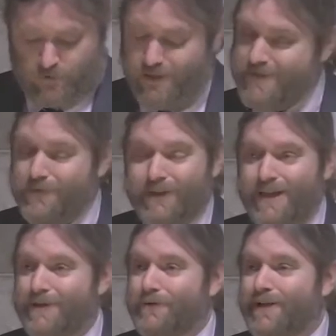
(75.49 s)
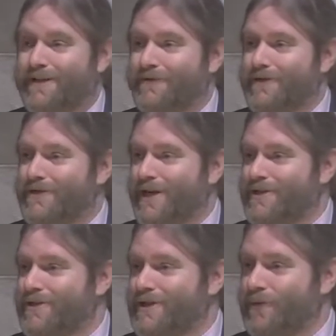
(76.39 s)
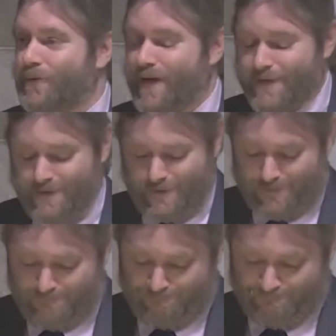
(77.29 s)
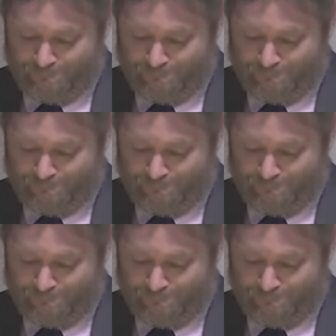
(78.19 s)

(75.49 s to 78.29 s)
blissfully ignorant of the changes that were about to come.